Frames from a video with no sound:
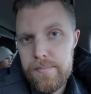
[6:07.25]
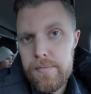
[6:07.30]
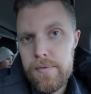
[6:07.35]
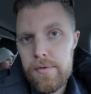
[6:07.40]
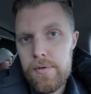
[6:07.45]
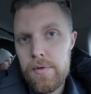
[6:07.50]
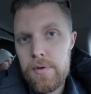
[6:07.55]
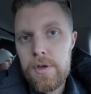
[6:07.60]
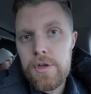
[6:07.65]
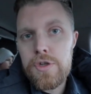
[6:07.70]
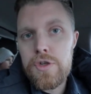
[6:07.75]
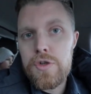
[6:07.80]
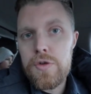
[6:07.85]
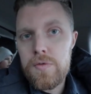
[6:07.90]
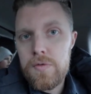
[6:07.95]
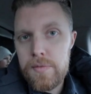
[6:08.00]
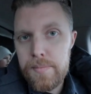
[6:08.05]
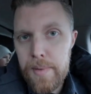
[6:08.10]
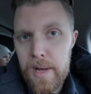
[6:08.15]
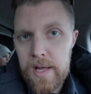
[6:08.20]
So you can
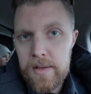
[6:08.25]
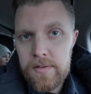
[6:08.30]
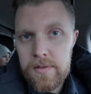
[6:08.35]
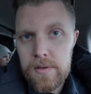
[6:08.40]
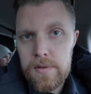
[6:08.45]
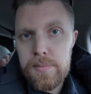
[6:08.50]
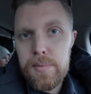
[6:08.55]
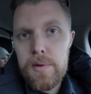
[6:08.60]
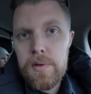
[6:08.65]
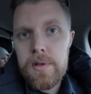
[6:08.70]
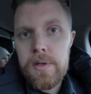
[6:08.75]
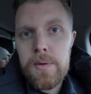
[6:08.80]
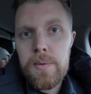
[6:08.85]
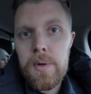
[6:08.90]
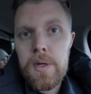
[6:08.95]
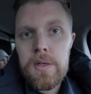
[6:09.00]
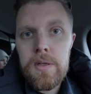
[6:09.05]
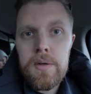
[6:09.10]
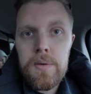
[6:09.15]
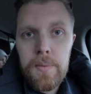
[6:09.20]
shoot the basketball there
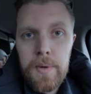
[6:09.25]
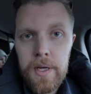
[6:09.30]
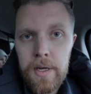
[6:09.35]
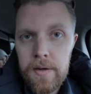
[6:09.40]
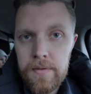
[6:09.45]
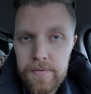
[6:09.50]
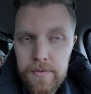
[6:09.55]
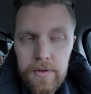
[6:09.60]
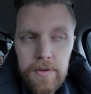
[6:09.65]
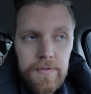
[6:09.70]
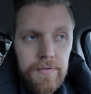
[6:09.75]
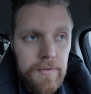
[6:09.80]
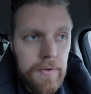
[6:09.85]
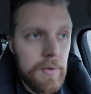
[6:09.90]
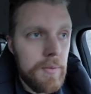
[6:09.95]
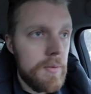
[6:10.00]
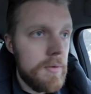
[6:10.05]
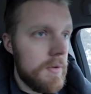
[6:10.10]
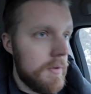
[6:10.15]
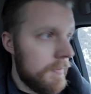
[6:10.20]
while we're waiting for the
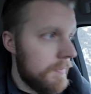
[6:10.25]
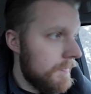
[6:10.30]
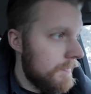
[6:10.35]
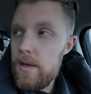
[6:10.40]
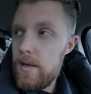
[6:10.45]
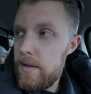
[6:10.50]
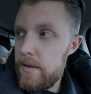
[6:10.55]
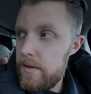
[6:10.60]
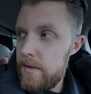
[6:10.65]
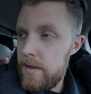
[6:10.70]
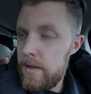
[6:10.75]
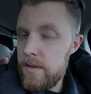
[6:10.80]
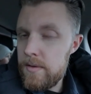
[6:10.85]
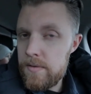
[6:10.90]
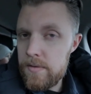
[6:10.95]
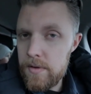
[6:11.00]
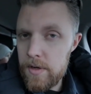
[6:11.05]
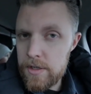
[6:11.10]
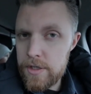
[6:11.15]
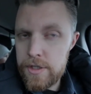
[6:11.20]
food. He is
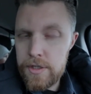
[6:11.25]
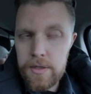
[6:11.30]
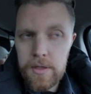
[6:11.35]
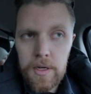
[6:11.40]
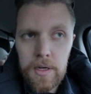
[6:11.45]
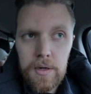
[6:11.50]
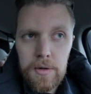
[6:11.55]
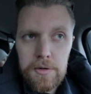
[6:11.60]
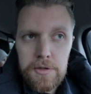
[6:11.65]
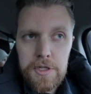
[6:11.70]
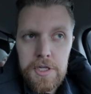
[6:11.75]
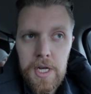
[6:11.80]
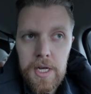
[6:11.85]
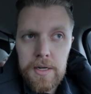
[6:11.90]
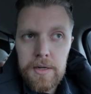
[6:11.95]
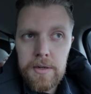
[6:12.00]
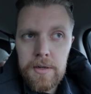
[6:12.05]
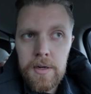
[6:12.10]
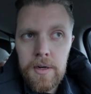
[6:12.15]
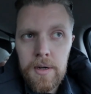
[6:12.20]
such a
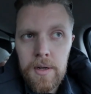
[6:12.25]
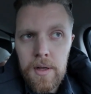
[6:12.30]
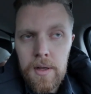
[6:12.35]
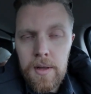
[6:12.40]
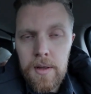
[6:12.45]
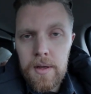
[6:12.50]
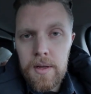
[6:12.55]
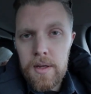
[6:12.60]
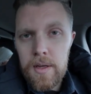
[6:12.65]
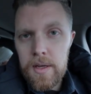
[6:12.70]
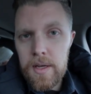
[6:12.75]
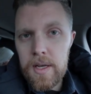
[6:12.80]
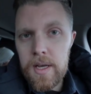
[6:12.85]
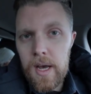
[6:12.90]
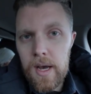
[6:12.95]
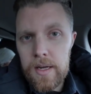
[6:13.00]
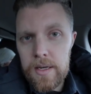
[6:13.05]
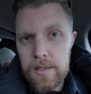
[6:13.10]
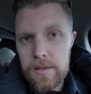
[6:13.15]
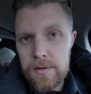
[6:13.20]
negotiator. He
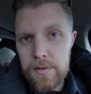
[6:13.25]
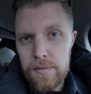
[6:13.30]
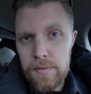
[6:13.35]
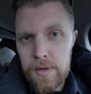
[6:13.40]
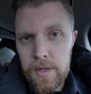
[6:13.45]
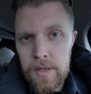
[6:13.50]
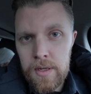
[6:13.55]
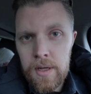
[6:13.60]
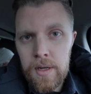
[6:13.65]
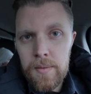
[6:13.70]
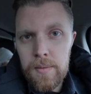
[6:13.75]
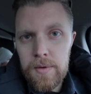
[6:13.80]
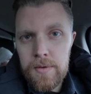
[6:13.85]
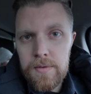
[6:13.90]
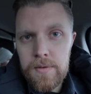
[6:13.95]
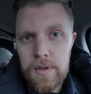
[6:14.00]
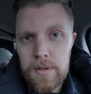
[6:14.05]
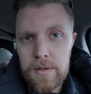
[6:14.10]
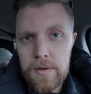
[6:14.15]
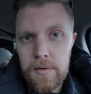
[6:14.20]
got it to that he was
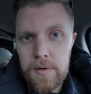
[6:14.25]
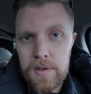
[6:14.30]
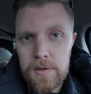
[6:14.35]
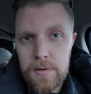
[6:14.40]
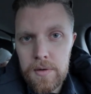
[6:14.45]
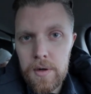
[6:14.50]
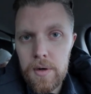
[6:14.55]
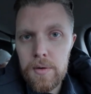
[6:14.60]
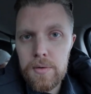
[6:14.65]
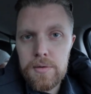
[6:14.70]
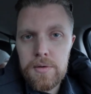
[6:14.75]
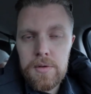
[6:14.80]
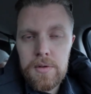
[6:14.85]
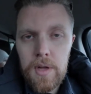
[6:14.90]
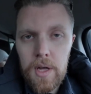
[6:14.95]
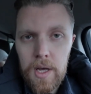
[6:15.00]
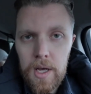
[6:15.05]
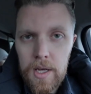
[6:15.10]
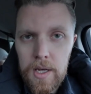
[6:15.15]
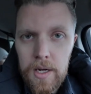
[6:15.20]
not going to go to
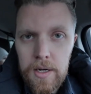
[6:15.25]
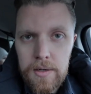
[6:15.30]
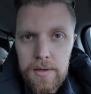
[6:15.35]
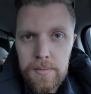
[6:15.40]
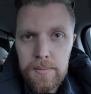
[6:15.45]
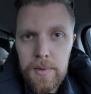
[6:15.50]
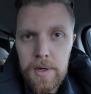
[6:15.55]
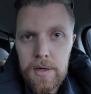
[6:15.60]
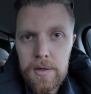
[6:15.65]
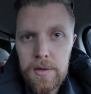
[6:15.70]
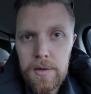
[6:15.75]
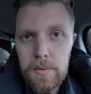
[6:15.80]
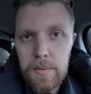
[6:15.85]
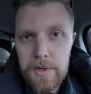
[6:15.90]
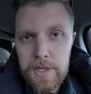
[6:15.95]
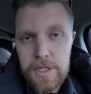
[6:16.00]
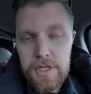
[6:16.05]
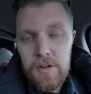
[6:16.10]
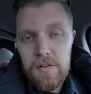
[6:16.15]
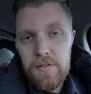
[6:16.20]
daycare tomorrow,
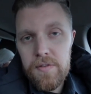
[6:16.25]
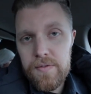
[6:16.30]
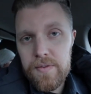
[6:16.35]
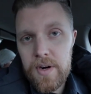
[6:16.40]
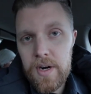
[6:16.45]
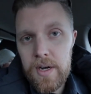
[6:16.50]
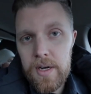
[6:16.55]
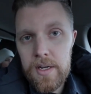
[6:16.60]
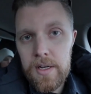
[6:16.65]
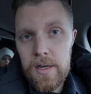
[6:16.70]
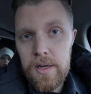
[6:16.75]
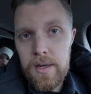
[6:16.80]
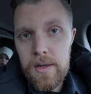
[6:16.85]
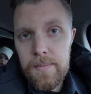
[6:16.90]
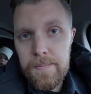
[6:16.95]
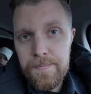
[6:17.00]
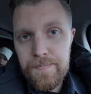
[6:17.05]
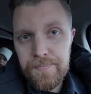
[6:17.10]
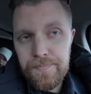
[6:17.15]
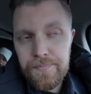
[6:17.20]
which is Friday.